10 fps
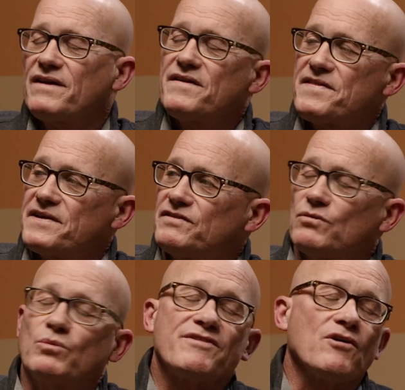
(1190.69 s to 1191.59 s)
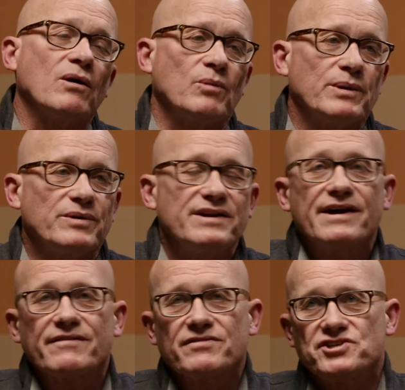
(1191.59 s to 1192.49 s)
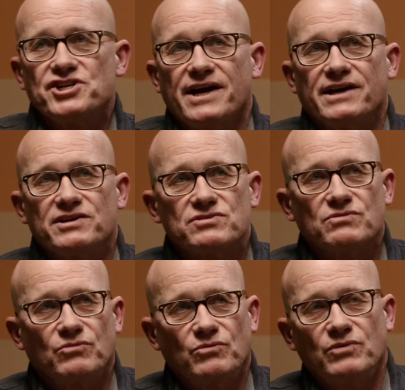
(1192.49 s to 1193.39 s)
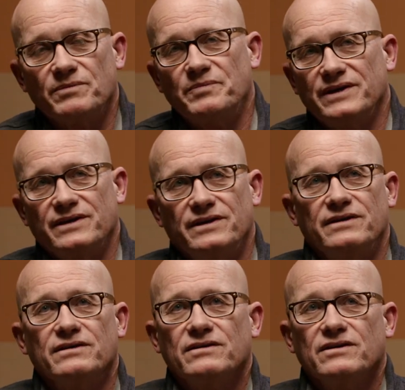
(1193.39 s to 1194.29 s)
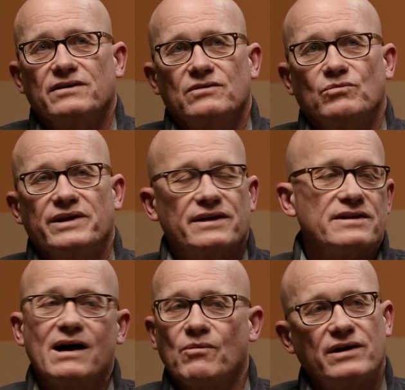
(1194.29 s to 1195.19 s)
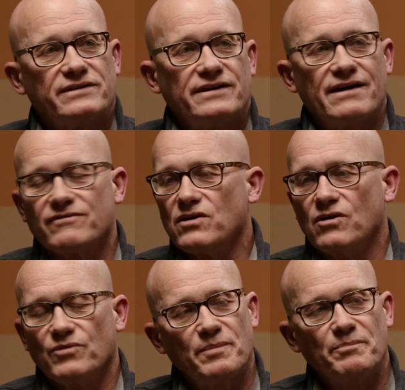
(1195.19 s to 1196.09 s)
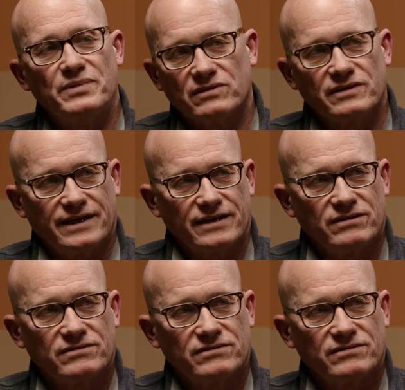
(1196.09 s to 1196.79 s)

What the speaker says: of the things that we thought we would never change would be we did not want to ever own a building